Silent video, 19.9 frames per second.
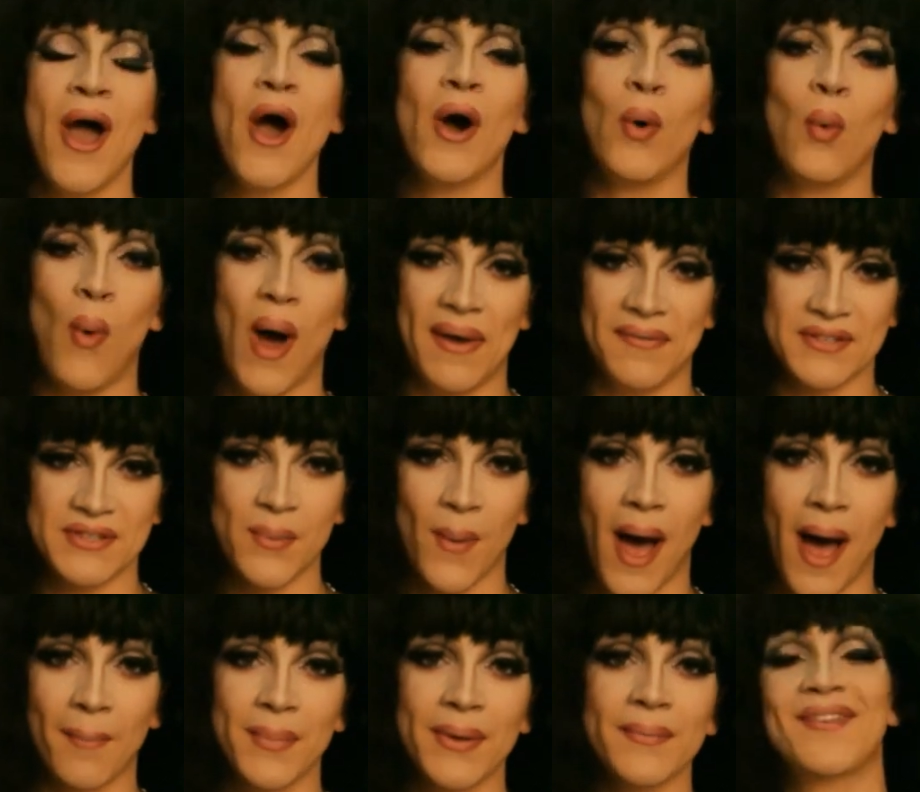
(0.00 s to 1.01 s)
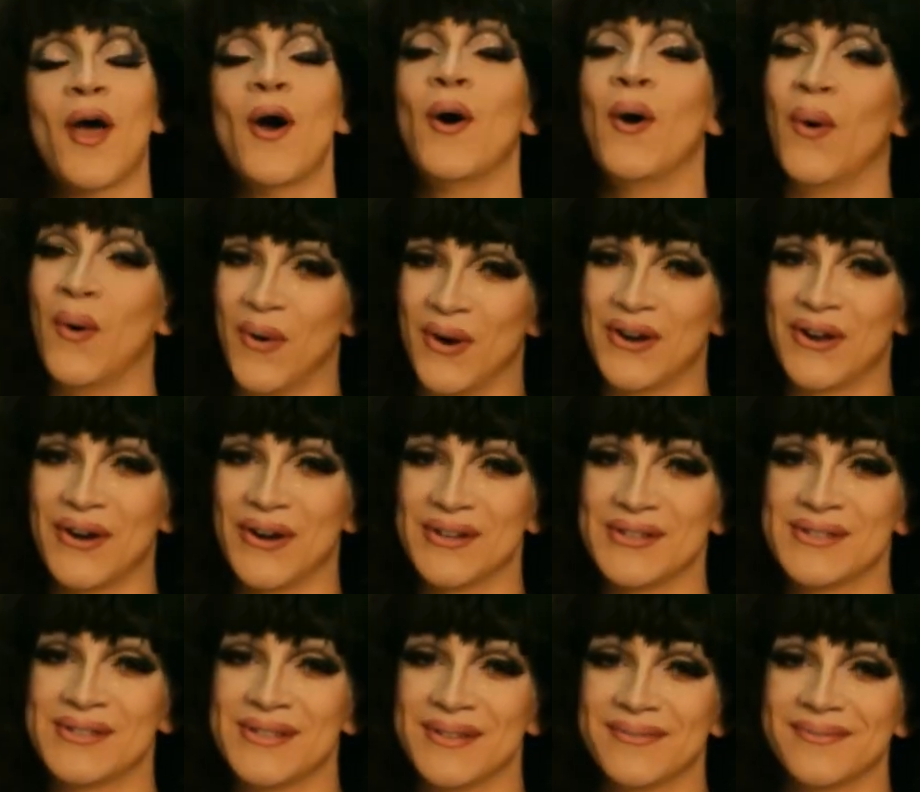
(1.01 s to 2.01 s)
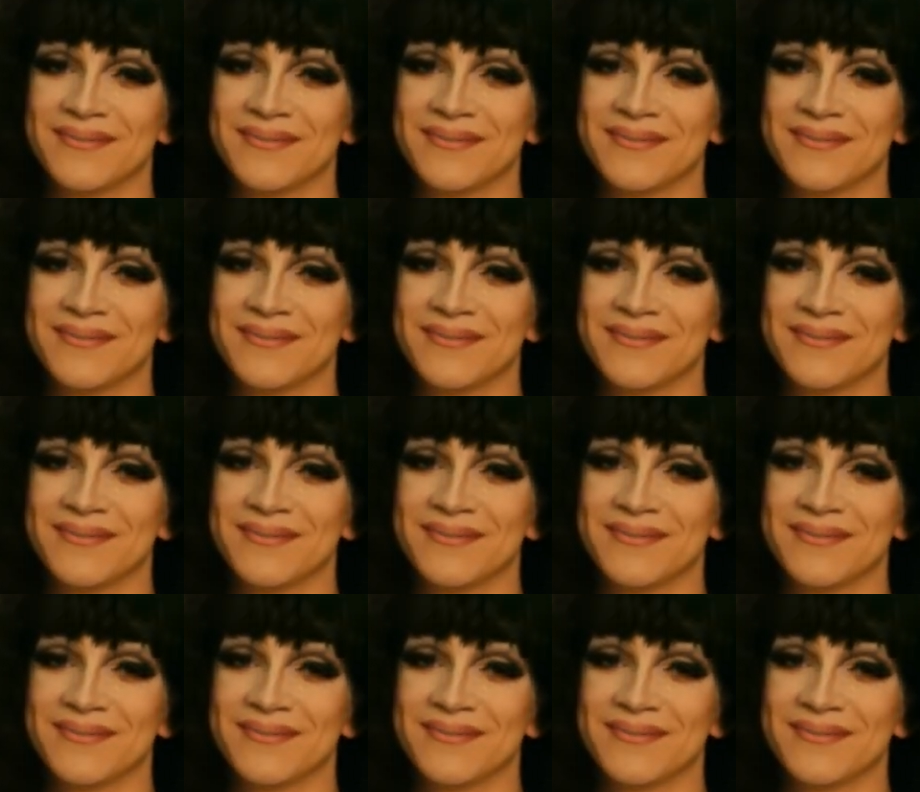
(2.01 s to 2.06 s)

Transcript: Wife Swap, Hoarders.